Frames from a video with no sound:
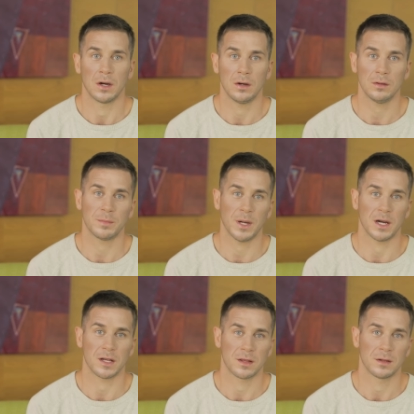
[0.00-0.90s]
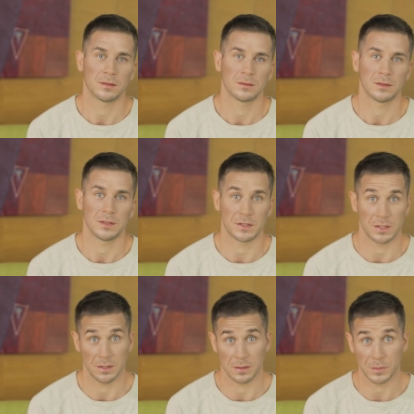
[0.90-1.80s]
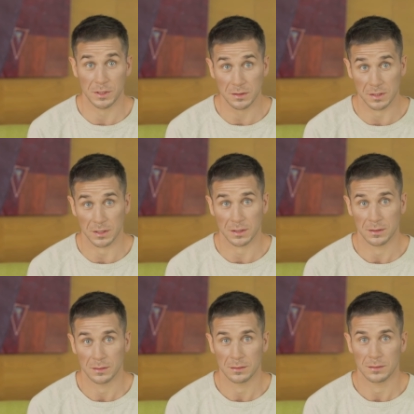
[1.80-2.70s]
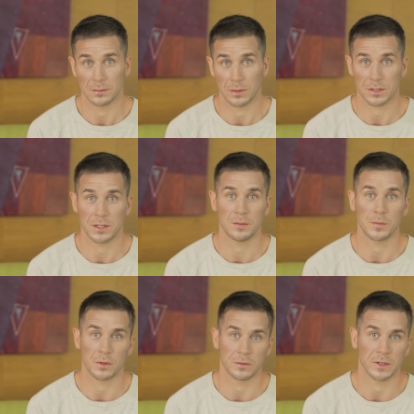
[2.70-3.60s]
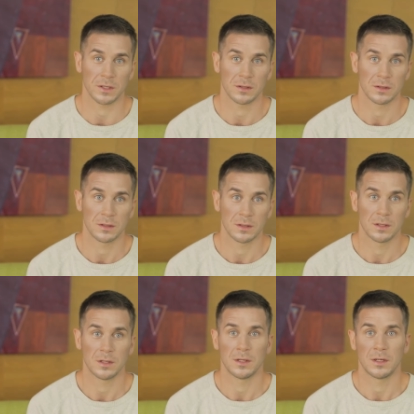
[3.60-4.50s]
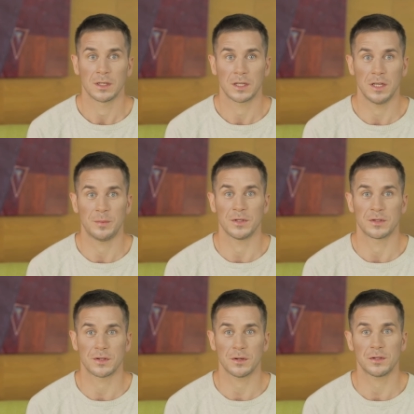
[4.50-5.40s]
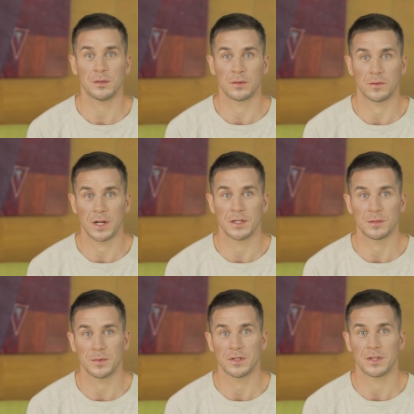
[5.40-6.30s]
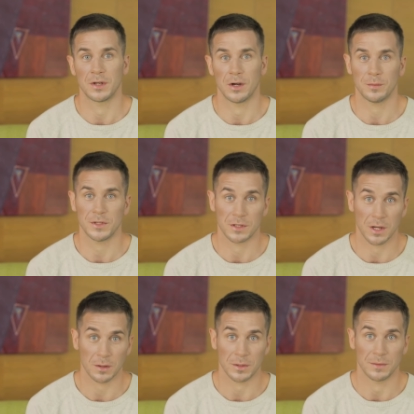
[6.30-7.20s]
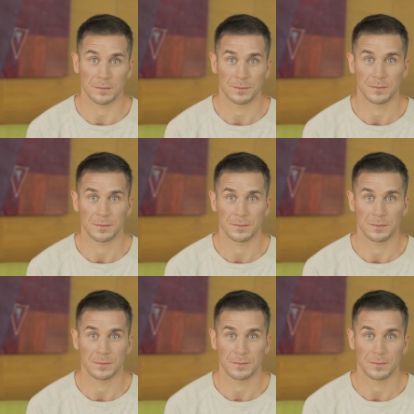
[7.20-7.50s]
A hot bath, listening to music, watching a movie, keeping social arrangements and hobbies going.